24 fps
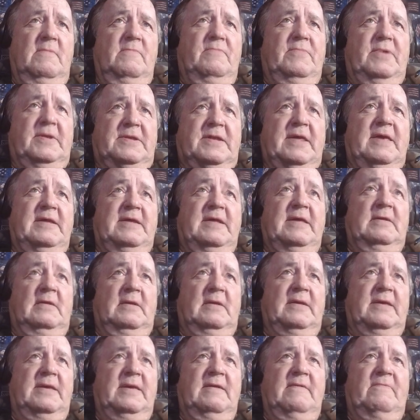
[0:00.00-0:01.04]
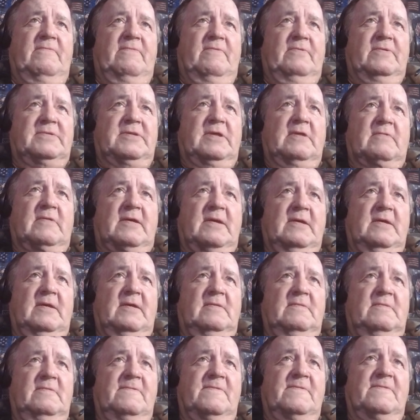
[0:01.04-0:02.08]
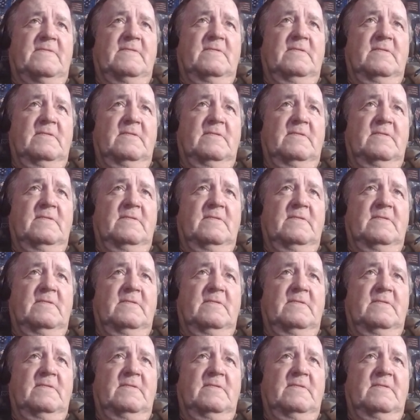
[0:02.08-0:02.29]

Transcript: but they didn't leave with their guns.